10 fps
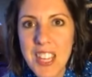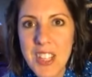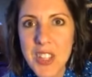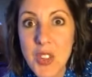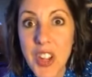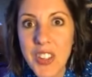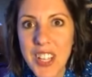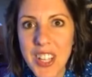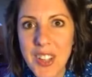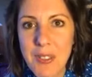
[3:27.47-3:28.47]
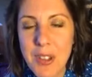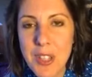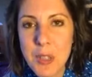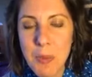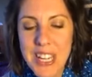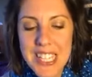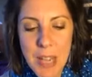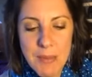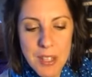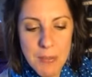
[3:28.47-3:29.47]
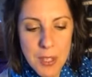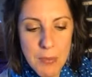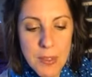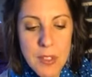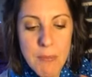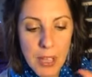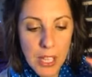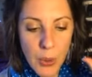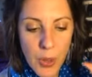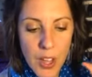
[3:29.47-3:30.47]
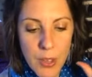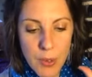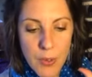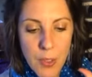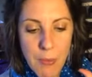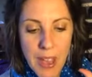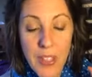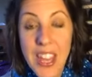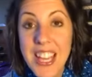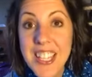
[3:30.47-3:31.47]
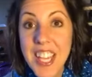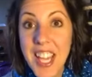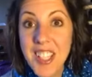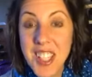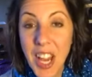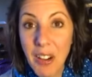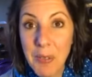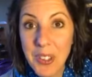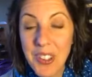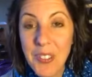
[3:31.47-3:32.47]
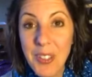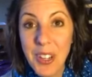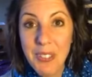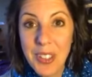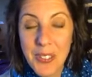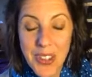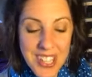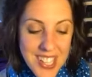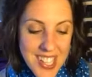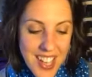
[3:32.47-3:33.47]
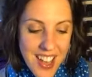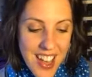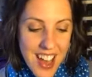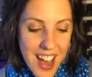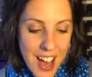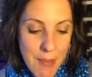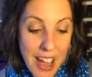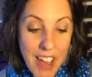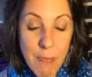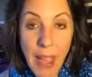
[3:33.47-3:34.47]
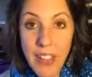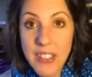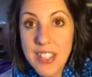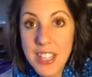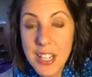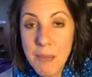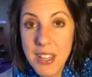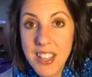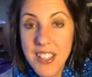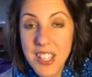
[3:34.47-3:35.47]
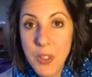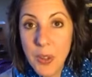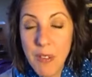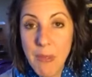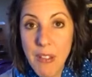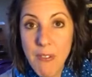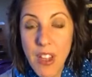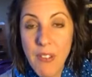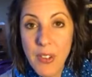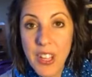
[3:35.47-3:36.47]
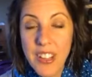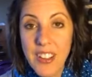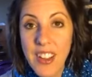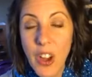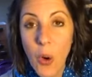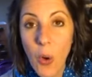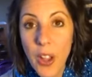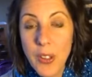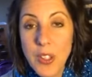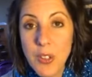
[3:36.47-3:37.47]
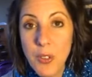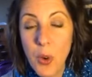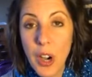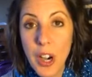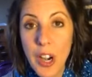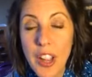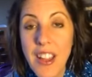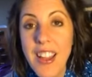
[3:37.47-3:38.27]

struggling with springtime symptoms. Melaleuca on the roof of the mouth tastes terrible, but it really works. I have Balance in here because it's one of my favorite oils for